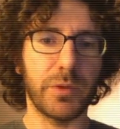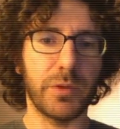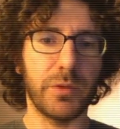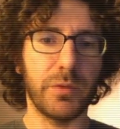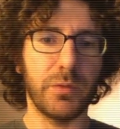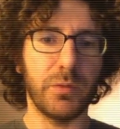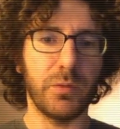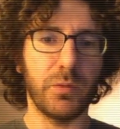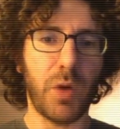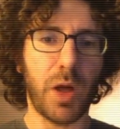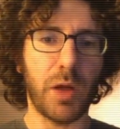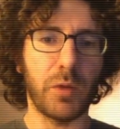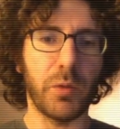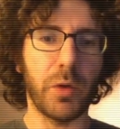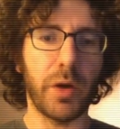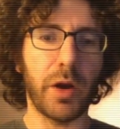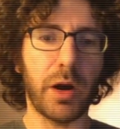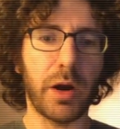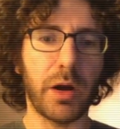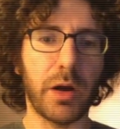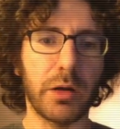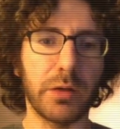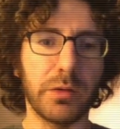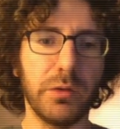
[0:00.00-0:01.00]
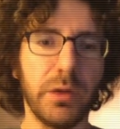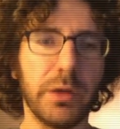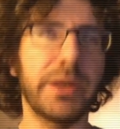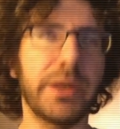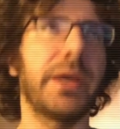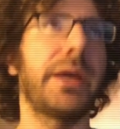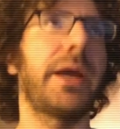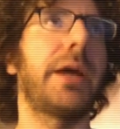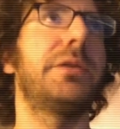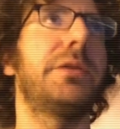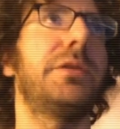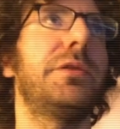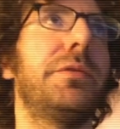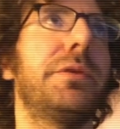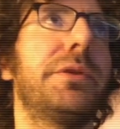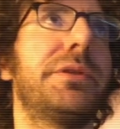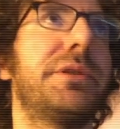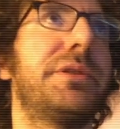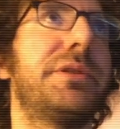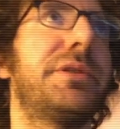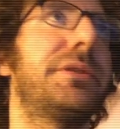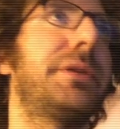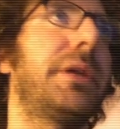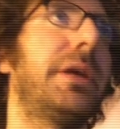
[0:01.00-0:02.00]
while we are looking at doing
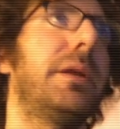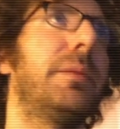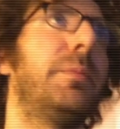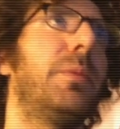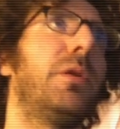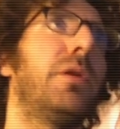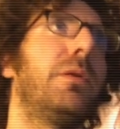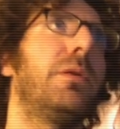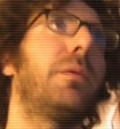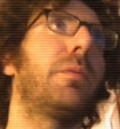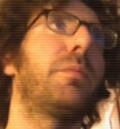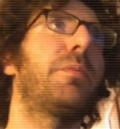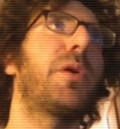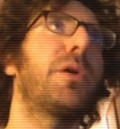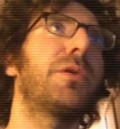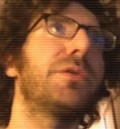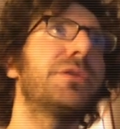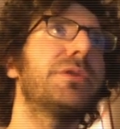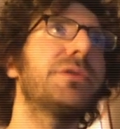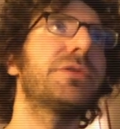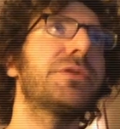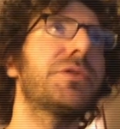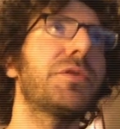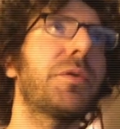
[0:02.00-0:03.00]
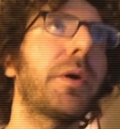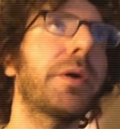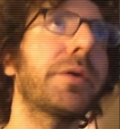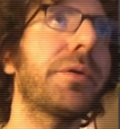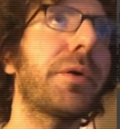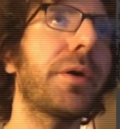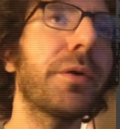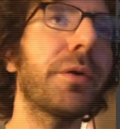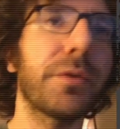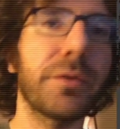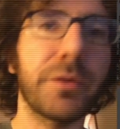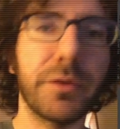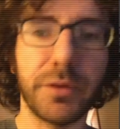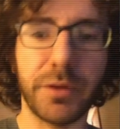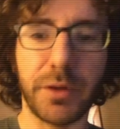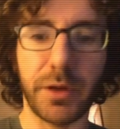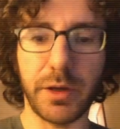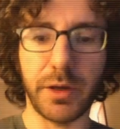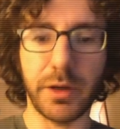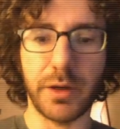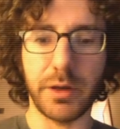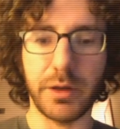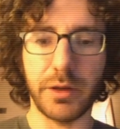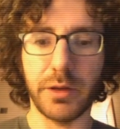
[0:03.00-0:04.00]
sustainable approaches to our growth,
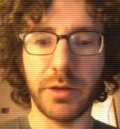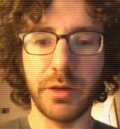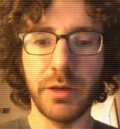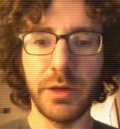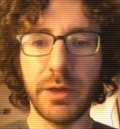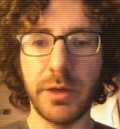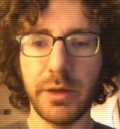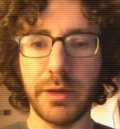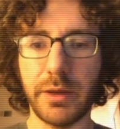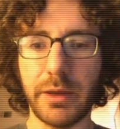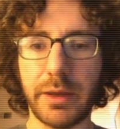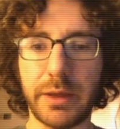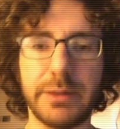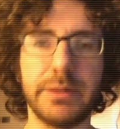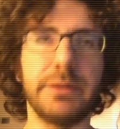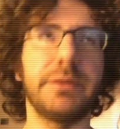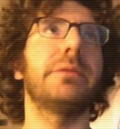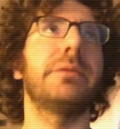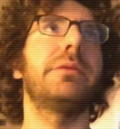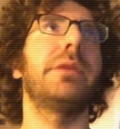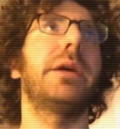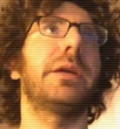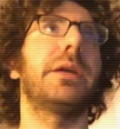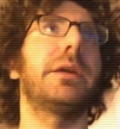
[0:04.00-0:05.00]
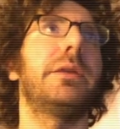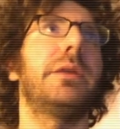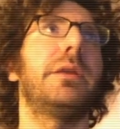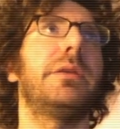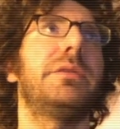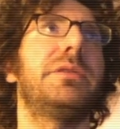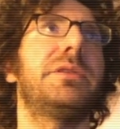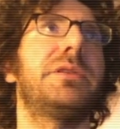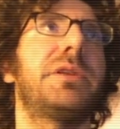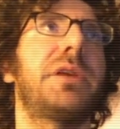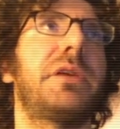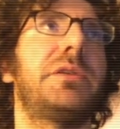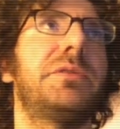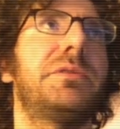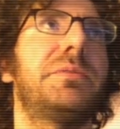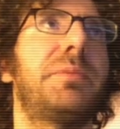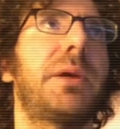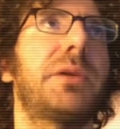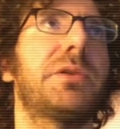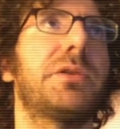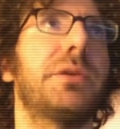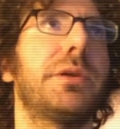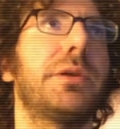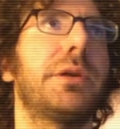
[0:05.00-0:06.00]

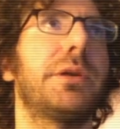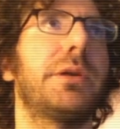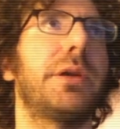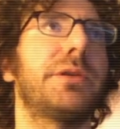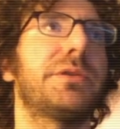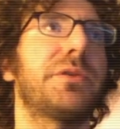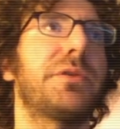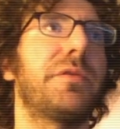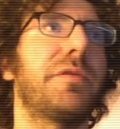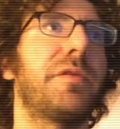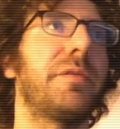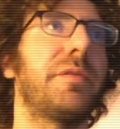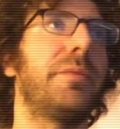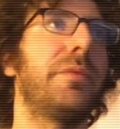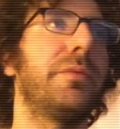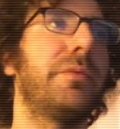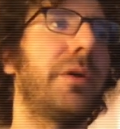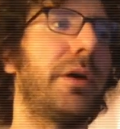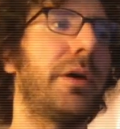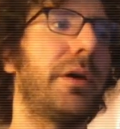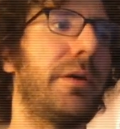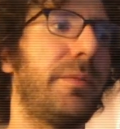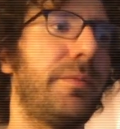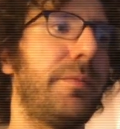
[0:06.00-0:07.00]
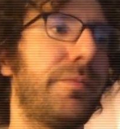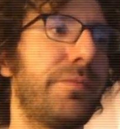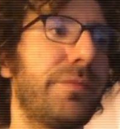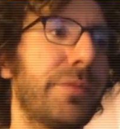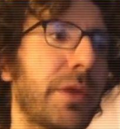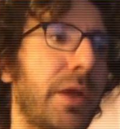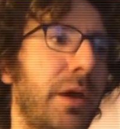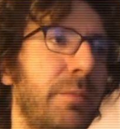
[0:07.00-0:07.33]
especially as sort of a